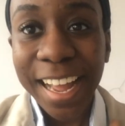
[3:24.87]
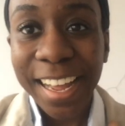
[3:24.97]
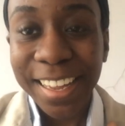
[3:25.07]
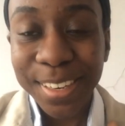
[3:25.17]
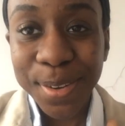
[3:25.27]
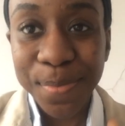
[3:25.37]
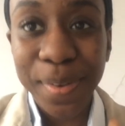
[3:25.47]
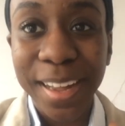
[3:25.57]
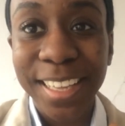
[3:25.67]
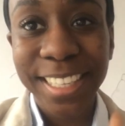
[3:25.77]
So
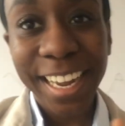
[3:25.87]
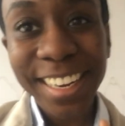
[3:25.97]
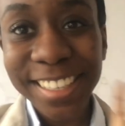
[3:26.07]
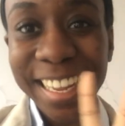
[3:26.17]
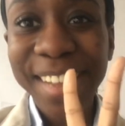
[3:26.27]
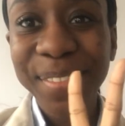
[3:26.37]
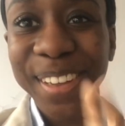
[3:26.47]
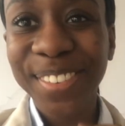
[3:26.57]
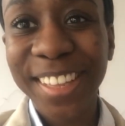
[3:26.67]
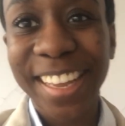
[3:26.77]
um, today I
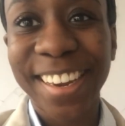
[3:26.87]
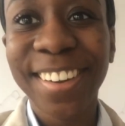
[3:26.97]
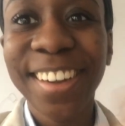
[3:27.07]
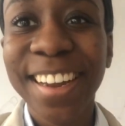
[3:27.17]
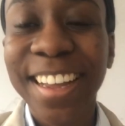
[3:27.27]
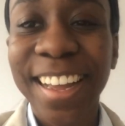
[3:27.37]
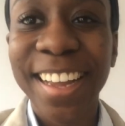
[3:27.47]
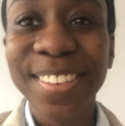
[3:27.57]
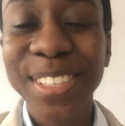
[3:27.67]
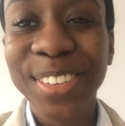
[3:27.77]
had my
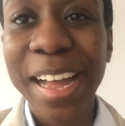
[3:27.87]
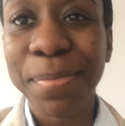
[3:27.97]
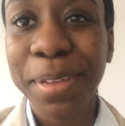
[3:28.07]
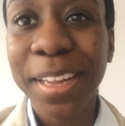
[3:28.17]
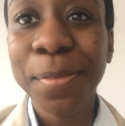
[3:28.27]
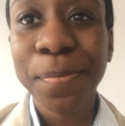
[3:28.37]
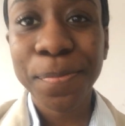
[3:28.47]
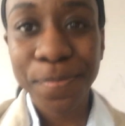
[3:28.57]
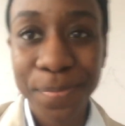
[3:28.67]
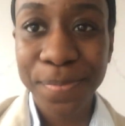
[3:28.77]
second exam of
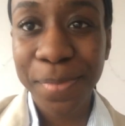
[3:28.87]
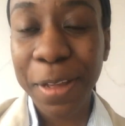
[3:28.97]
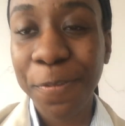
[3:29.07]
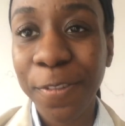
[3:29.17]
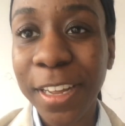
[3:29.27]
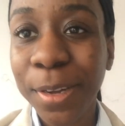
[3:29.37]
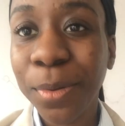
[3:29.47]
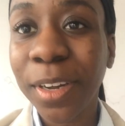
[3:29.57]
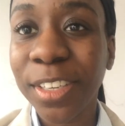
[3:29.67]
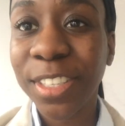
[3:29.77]
the year and I'm
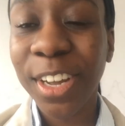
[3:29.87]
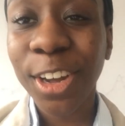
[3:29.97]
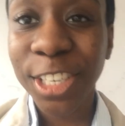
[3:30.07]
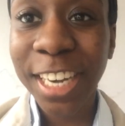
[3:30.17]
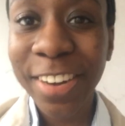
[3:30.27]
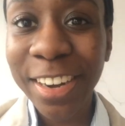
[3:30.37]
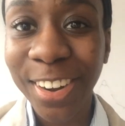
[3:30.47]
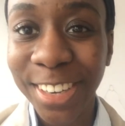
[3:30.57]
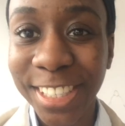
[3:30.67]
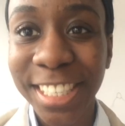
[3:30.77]
so happy.
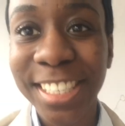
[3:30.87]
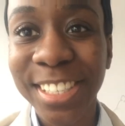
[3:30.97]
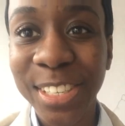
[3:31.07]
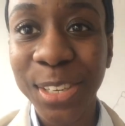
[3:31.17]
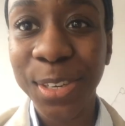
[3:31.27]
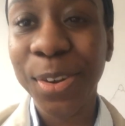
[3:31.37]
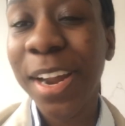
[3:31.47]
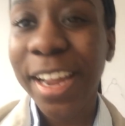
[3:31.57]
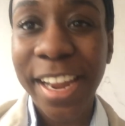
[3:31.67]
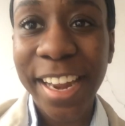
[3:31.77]
My f it
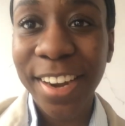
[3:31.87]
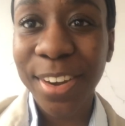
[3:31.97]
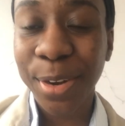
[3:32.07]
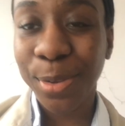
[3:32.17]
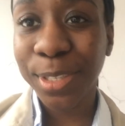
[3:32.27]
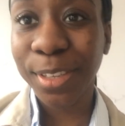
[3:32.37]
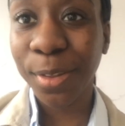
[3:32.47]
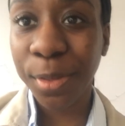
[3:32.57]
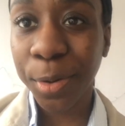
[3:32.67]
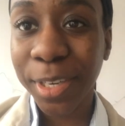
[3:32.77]
was
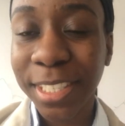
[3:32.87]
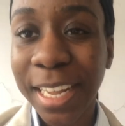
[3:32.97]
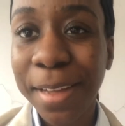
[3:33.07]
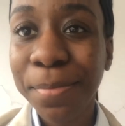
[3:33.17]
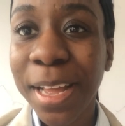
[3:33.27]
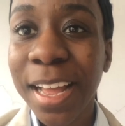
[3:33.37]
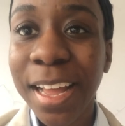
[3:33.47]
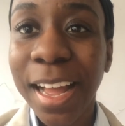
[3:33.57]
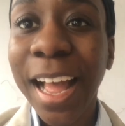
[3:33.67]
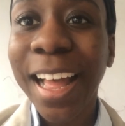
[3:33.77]
otolaryngology, so
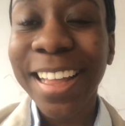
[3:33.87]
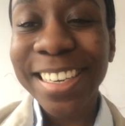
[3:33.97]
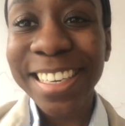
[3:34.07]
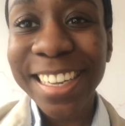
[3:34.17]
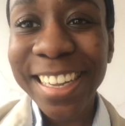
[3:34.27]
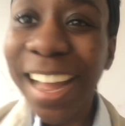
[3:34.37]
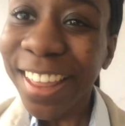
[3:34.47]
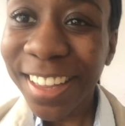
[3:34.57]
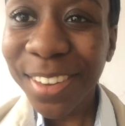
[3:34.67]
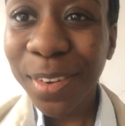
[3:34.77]
ear, nose and
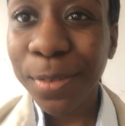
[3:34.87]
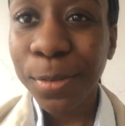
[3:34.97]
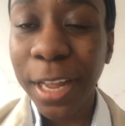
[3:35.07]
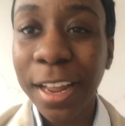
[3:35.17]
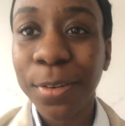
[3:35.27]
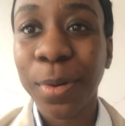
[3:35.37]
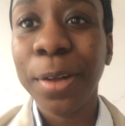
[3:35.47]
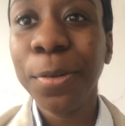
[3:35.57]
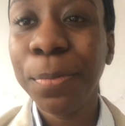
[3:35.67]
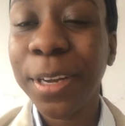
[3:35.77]
throat exam,
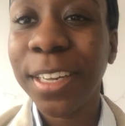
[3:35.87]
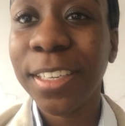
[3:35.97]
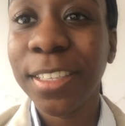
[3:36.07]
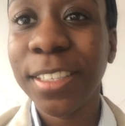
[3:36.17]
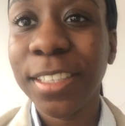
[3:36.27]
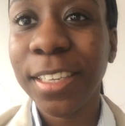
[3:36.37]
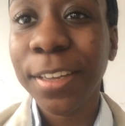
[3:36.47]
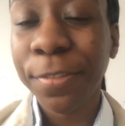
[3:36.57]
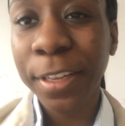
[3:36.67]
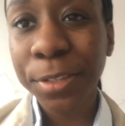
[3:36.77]
and I think it
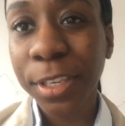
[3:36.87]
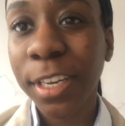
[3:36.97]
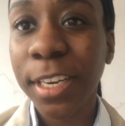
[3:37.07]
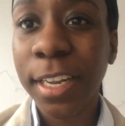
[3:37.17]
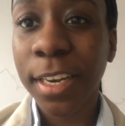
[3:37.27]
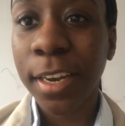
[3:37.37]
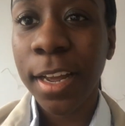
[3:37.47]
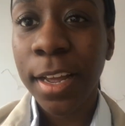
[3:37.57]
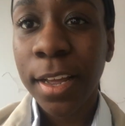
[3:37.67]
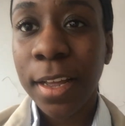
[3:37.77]
went kind of well
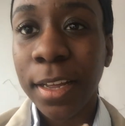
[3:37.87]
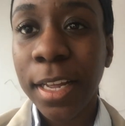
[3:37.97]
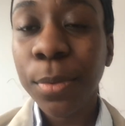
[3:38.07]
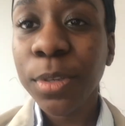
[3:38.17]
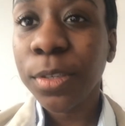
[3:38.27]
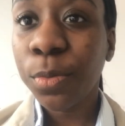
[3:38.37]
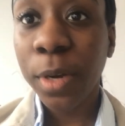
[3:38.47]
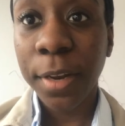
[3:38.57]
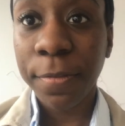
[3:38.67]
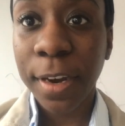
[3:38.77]
because it
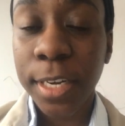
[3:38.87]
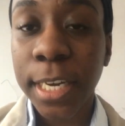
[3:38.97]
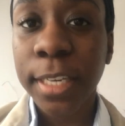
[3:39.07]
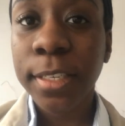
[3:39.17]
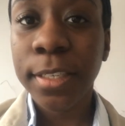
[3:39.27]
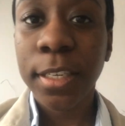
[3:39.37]
feels good and